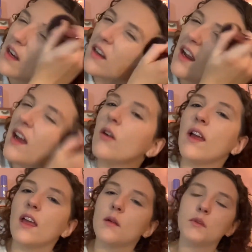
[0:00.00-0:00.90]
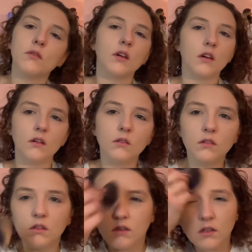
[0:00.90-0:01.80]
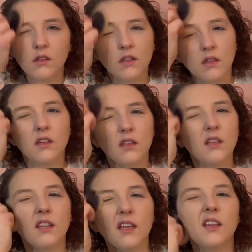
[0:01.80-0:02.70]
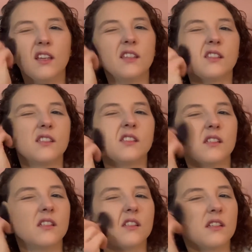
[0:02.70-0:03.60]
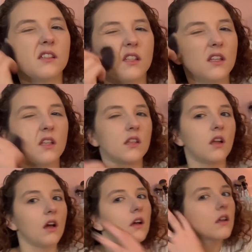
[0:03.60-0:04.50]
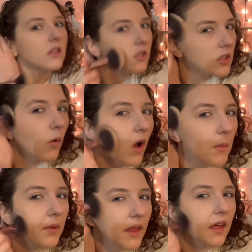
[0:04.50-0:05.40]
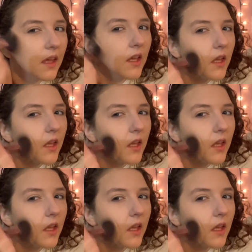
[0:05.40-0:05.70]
how ham you go, it is not gonna show up like